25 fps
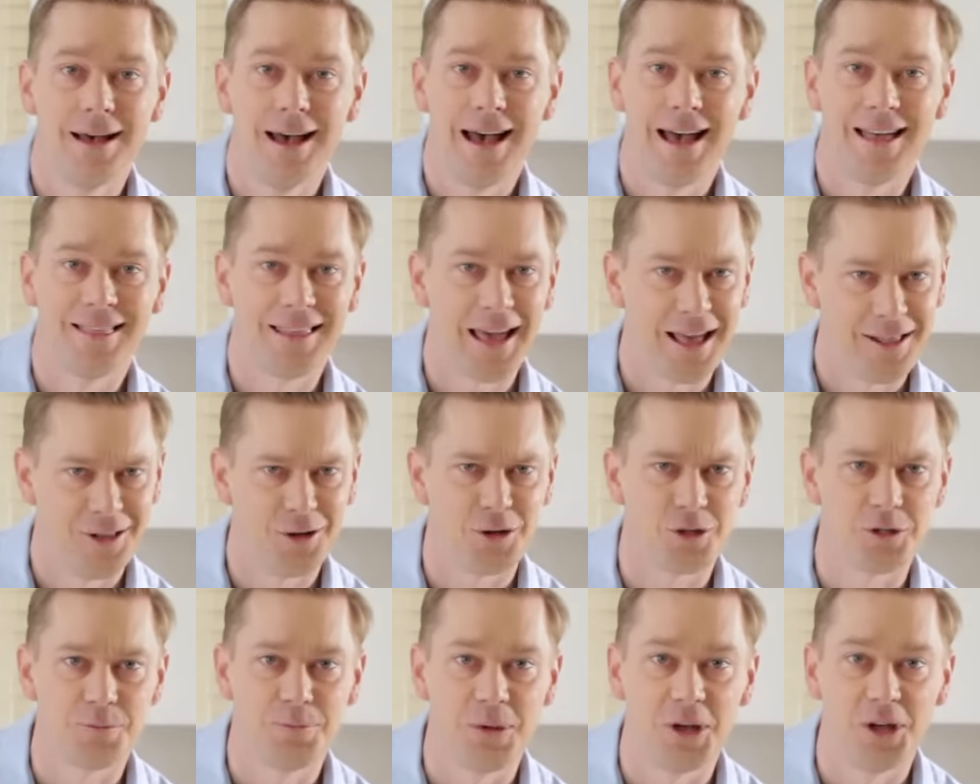And that
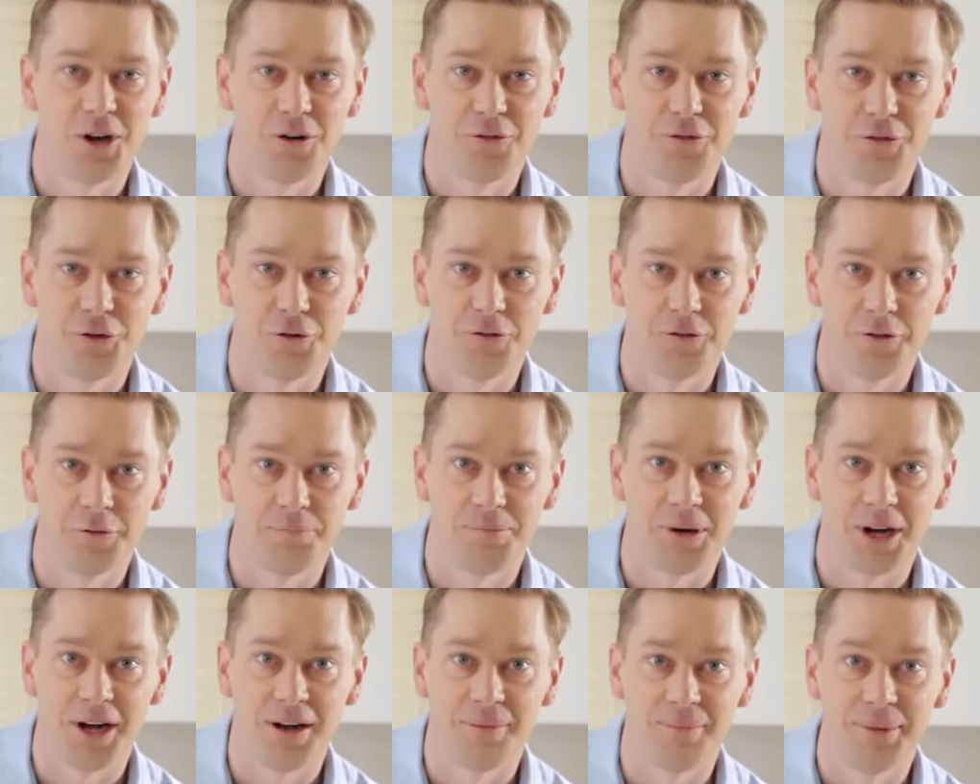looks beautiful for
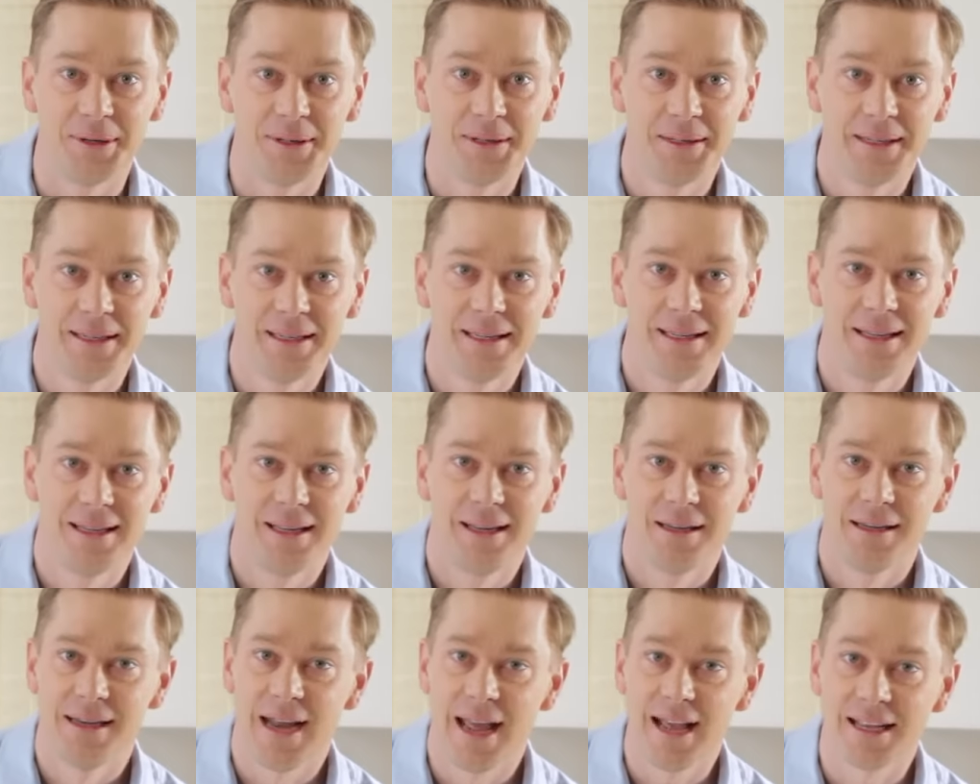Bob.
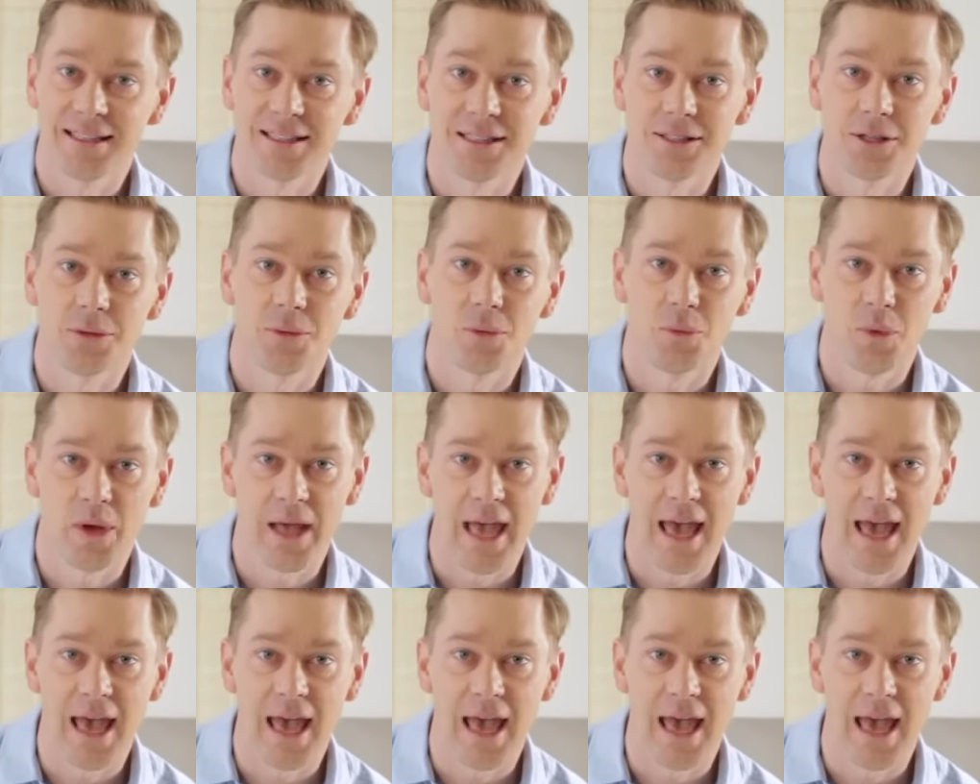Next, we